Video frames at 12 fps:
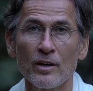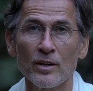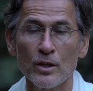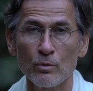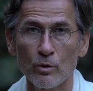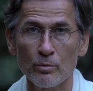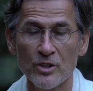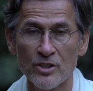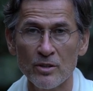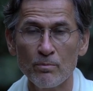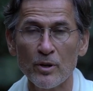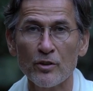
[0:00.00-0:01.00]
You will be
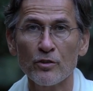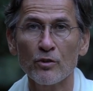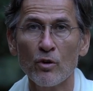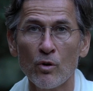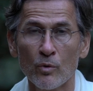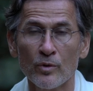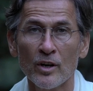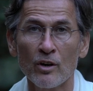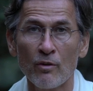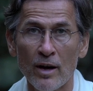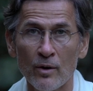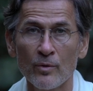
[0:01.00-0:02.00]
simply thrown
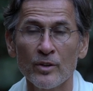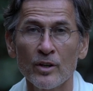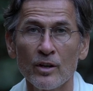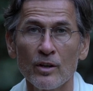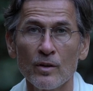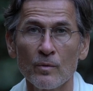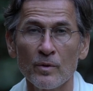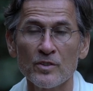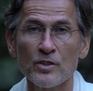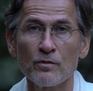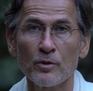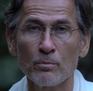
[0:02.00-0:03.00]
around with
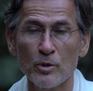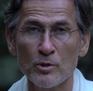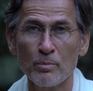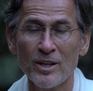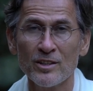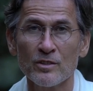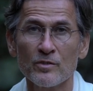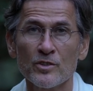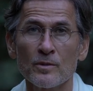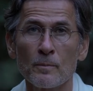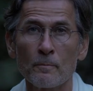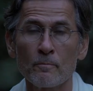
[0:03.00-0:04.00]
different perspectives.